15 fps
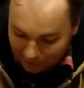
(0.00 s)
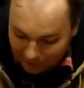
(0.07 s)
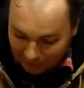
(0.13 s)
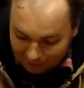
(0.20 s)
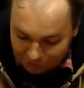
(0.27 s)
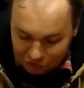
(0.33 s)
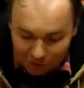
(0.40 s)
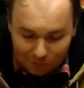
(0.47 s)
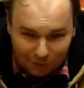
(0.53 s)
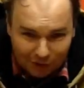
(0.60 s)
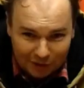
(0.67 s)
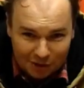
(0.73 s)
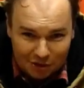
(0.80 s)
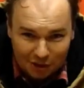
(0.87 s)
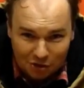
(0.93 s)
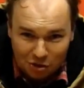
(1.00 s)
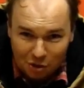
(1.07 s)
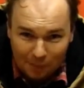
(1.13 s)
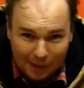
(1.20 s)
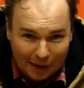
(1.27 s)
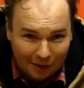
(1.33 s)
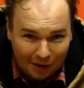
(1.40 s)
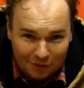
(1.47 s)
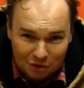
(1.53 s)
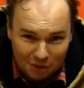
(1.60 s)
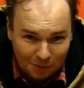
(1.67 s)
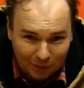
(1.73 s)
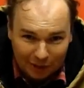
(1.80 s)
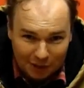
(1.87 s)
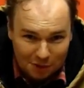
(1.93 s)
I have seen one of these things come out, I've
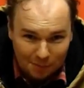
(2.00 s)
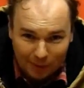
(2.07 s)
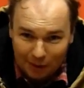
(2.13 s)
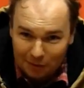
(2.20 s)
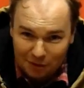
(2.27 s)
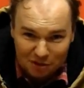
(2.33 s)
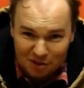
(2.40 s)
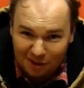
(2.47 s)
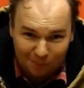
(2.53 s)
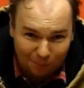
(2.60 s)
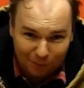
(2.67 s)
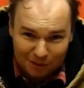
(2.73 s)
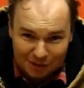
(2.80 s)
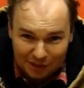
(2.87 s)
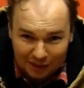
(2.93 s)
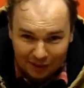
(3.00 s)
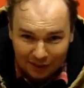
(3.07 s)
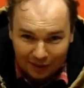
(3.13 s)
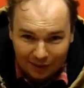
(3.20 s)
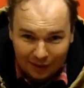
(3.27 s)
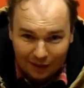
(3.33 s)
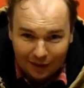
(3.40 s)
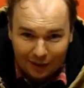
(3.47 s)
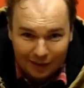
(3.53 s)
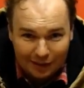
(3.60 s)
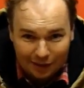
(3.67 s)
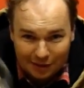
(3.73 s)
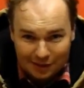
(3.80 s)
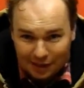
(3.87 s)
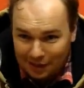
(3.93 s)
seen one explode, it's not pretty. It
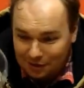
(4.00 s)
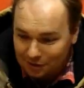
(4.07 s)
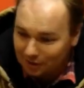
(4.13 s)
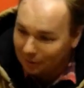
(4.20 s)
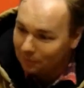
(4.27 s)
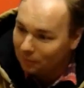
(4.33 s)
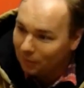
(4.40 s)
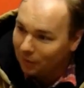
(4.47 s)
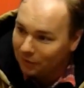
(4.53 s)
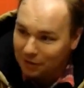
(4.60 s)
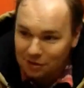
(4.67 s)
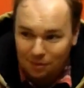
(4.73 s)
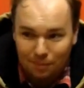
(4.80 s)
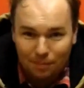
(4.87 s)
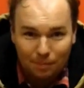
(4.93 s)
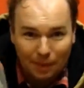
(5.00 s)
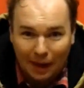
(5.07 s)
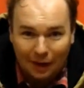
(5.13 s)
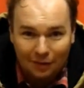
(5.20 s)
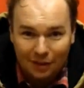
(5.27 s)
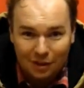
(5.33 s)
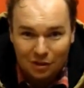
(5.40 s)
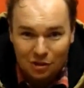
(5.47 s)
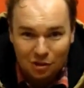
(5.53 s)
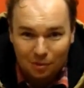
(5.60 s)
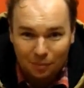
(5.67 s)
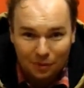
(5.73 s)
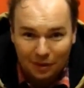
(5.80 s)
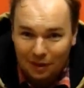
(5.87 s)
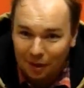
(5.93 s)
only takes, you know, what these, a pound each or
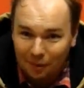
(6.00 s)
something,